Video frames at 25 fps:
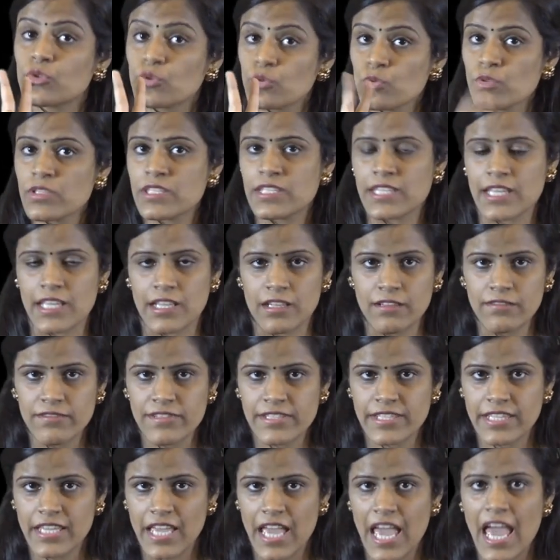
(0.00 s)
the two
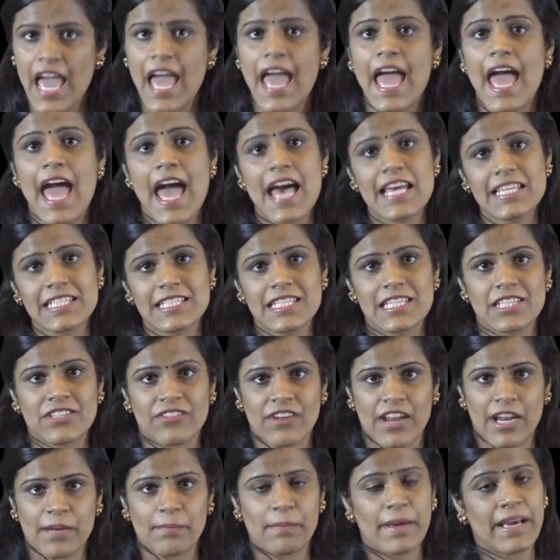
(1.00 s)
selves as
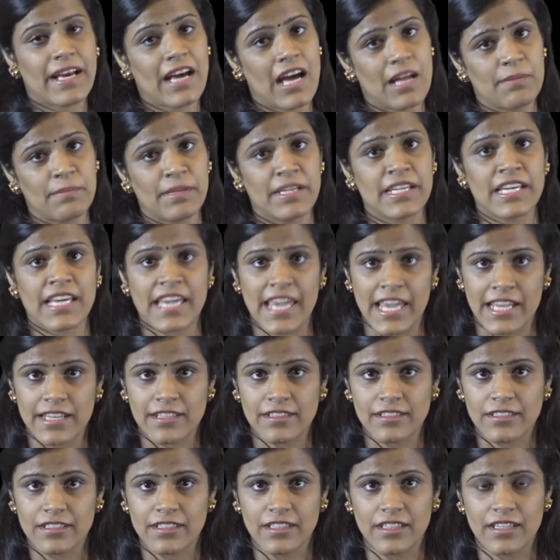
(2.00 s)
described by Kahneman
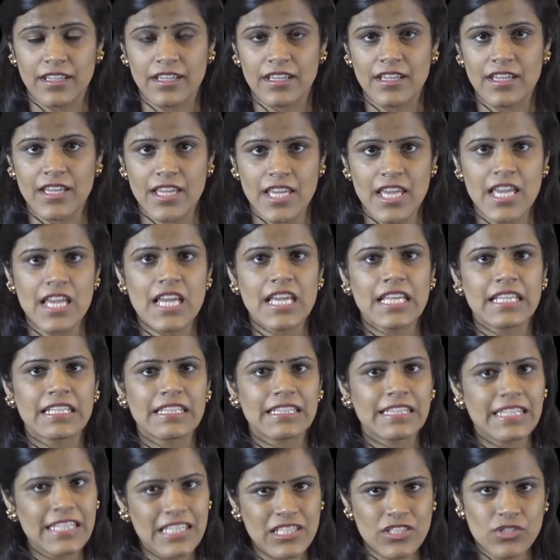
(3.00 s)
again.
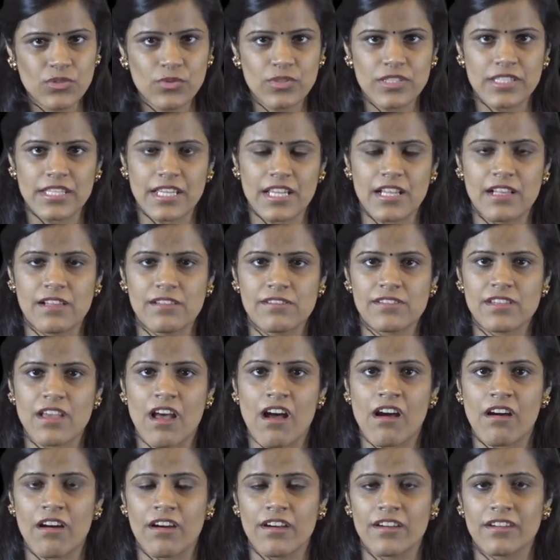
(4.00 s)
These two
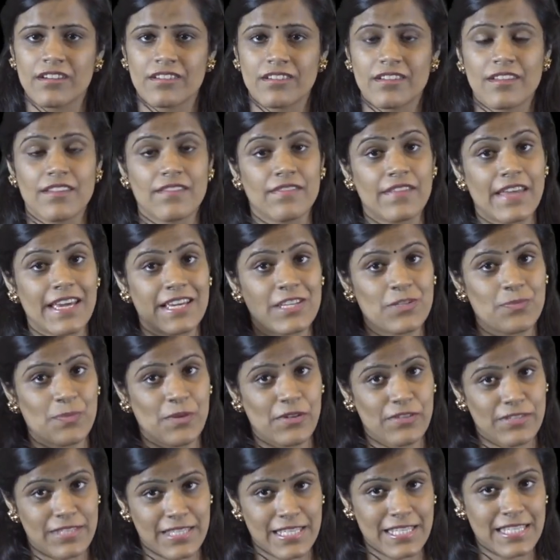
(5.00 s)
selves are the
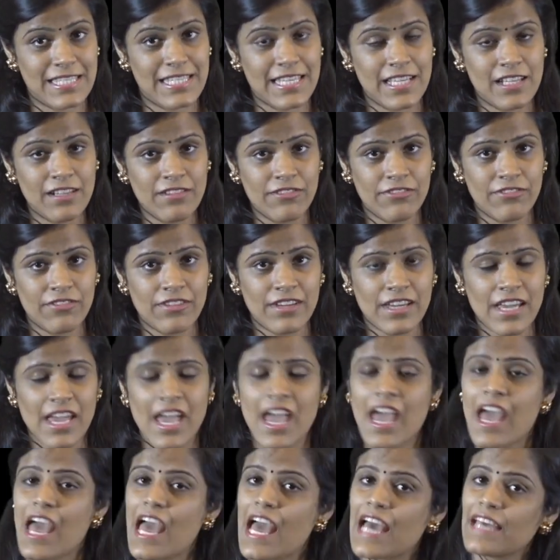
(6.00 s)
experiencing self
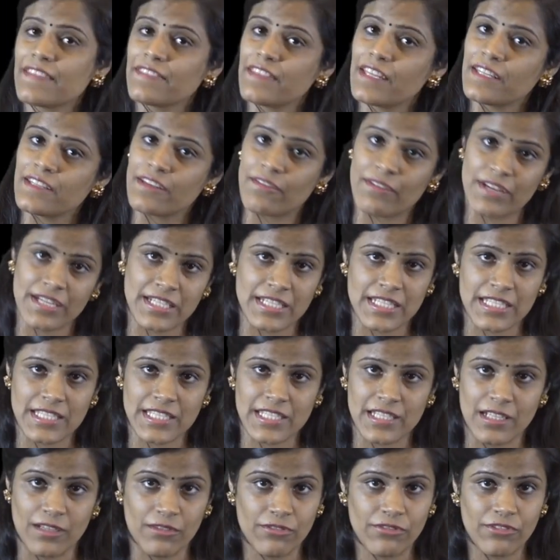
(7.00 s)
and the
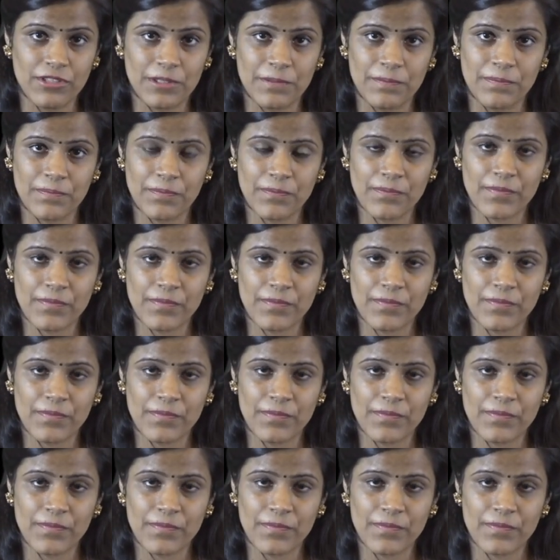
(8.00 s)
narrating self.